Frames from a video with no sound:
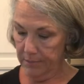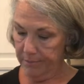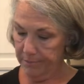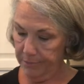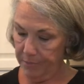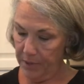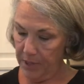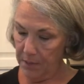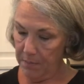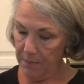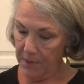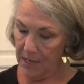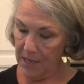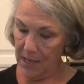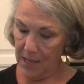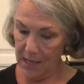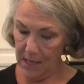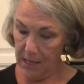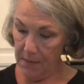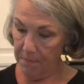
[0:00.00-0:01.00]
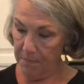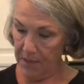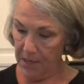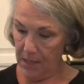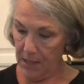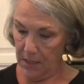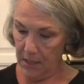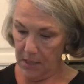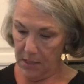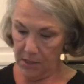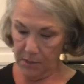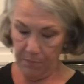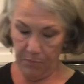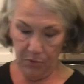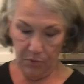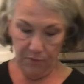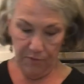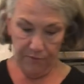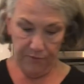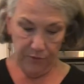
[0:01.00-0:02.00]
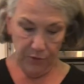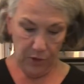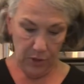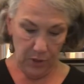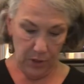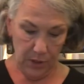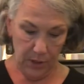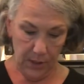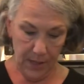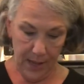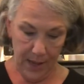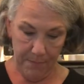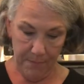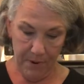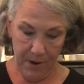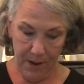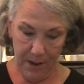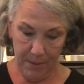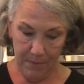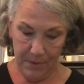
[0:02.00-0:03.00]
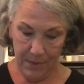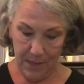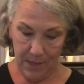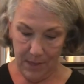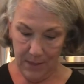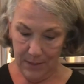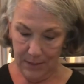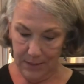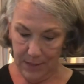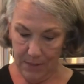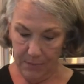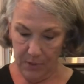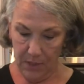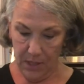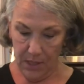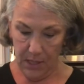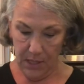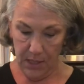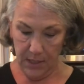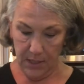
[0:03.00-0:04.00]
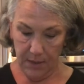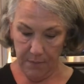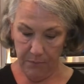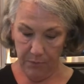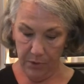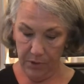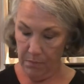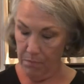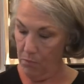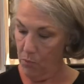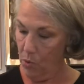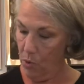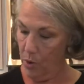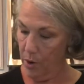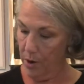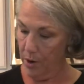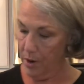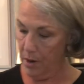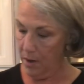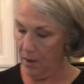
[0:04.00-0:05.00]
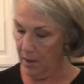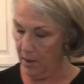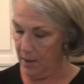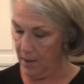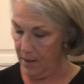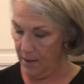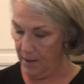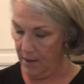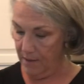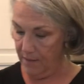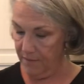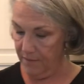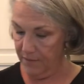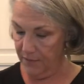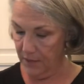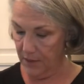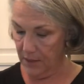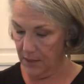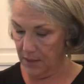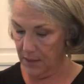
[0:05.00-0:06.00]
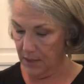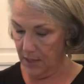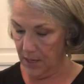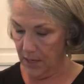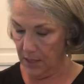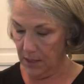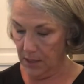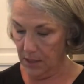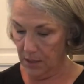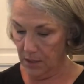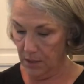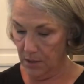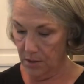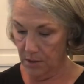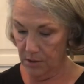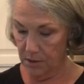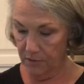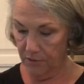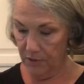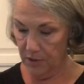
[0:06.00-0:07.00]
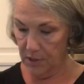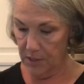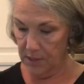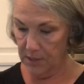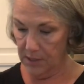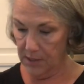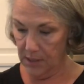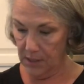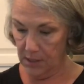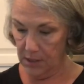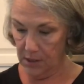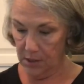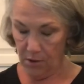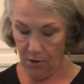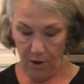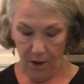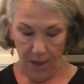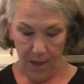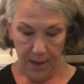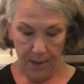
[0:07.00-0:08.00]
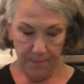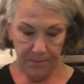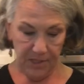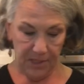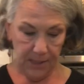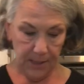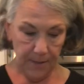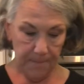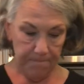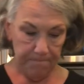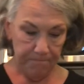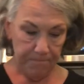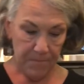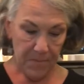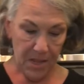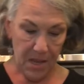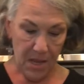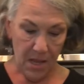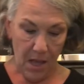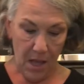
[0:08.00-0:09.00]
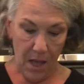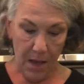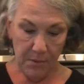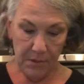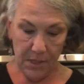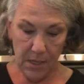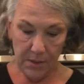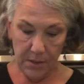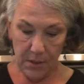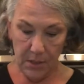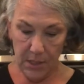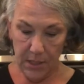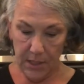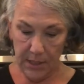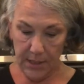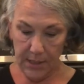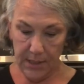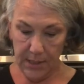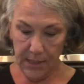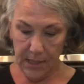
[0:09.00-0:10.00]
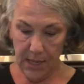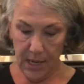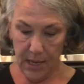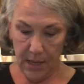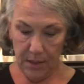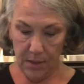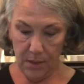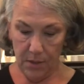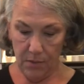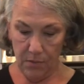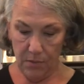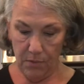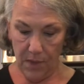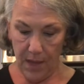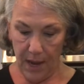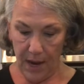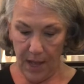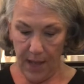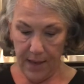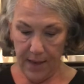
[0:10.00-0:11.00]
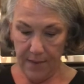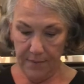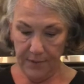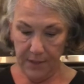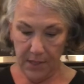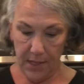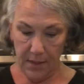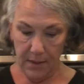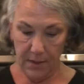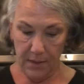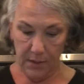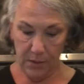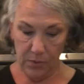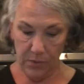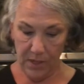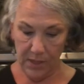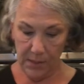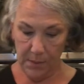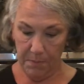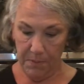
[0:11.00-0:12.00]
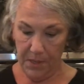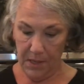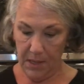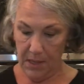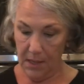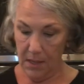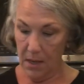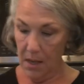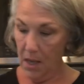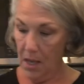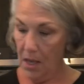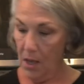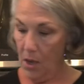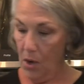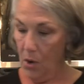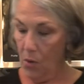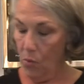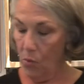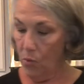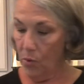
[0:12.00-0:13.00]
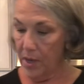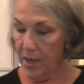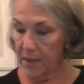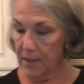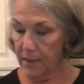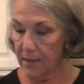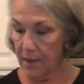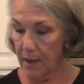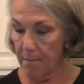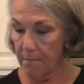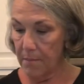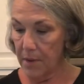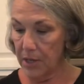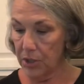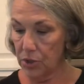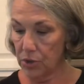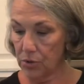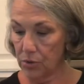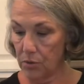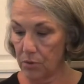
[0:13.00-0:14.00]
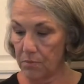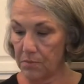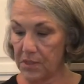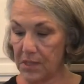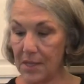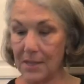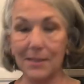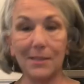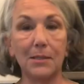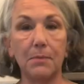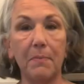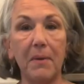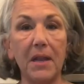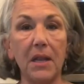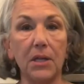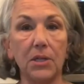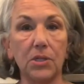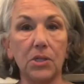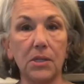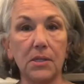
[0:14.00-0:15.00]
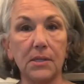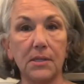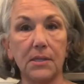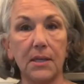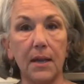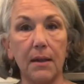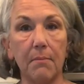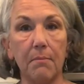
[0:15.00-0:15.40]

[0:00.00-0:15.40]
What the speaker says: a pretty big heaping spoonful. I probably am going to end up with more filling than I can use for these 6 crepes. I was also going to tell you that I have done this recipe with mushrooms and spinach instead of